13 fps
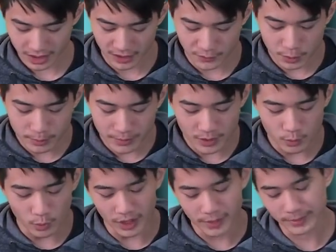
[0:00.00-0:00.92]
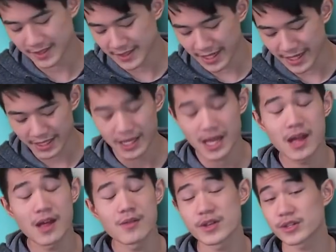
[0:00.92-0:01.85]
if you make one mistake,
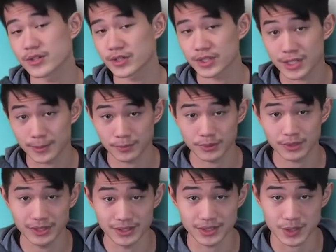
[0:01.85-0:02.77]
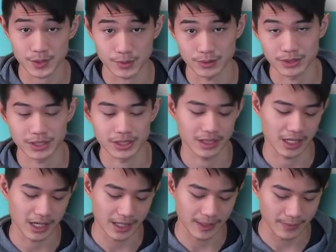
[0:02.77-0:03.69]
then you're just completely screwed.
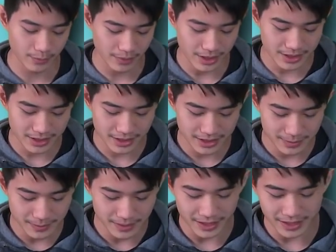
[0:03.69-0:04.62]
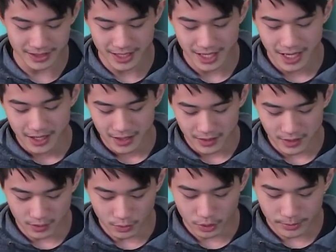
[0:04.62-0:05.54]
The reason is because
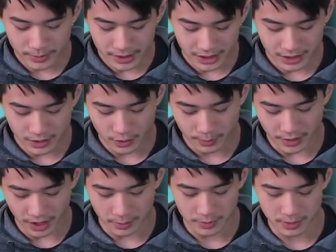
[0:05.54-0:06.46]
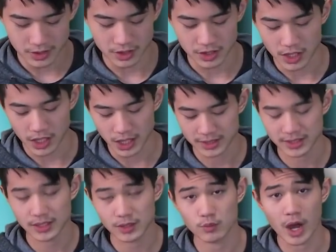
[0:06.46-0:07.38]
normally you'll be able to just
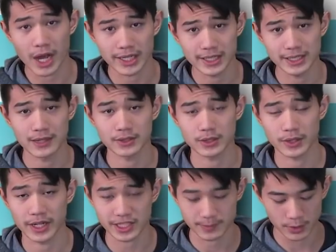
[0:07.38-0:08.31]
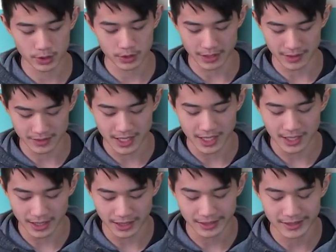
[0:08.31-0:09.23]
constantly rocket out their Expos without
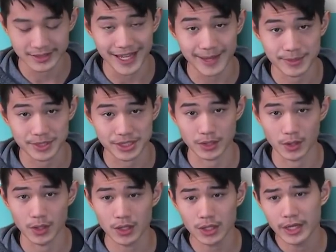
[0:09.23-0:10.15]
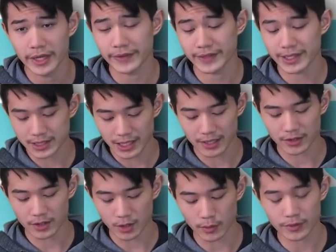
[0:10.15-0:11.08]
taking any damage at all, and that's kind of
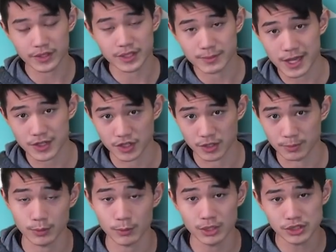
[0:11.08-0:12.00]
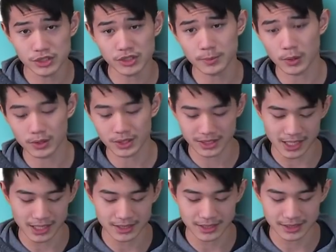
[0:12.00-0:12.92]
the goal of this matchup. But once your opponents
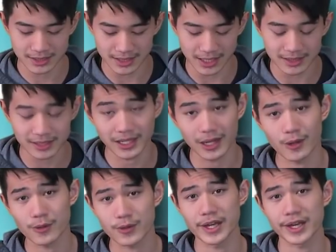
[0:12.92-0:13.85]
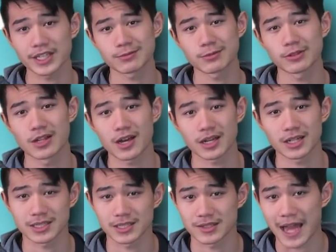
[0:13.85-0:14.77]
get an insanely healthy Expo lock
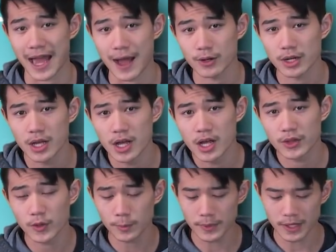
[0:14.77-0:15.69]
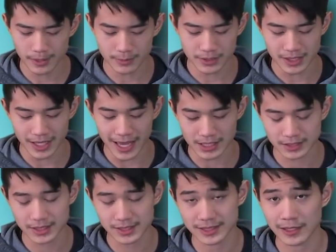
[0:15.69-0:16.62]
onto the tower, they'll be able to
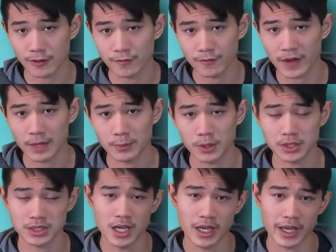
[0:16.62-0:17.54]
actually cycle fireballs